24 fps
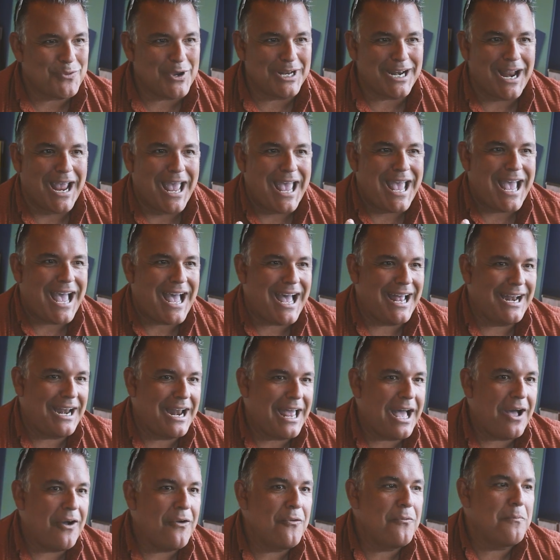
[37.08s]
what
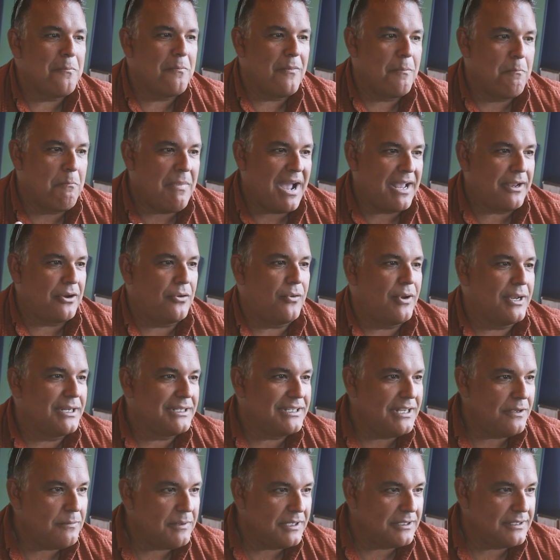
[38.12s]
allow my
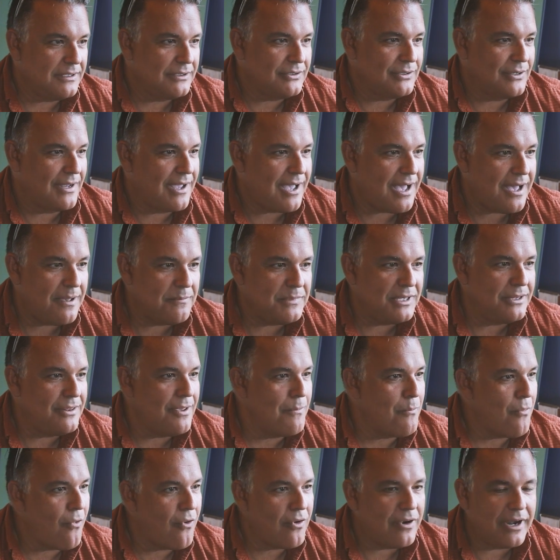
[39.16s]
creativity to come in
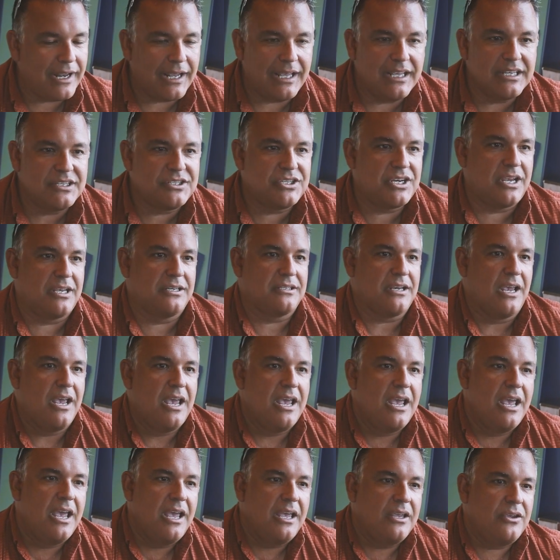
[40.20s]
the morning, it's just,
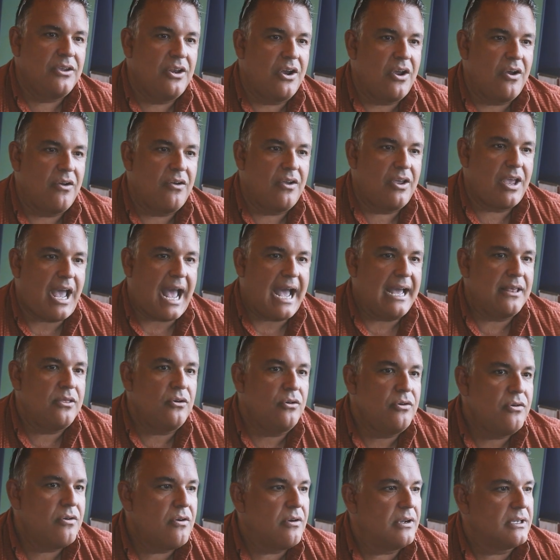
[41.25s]
you know, I
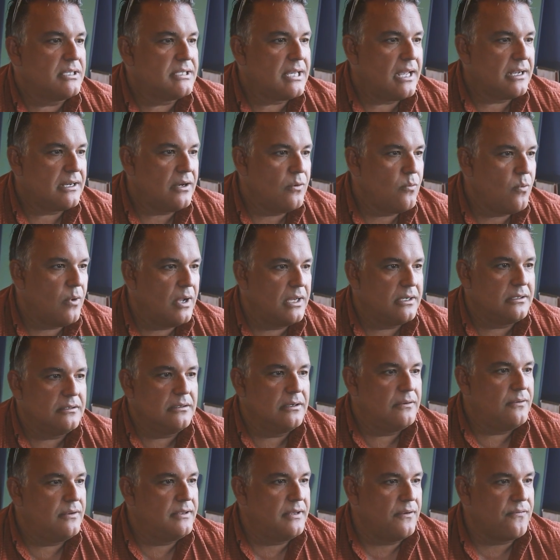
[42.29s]
don't know exactly what
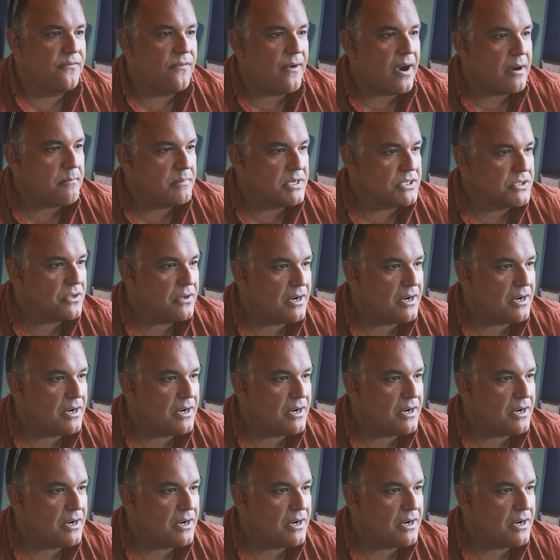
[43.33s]
the farmer's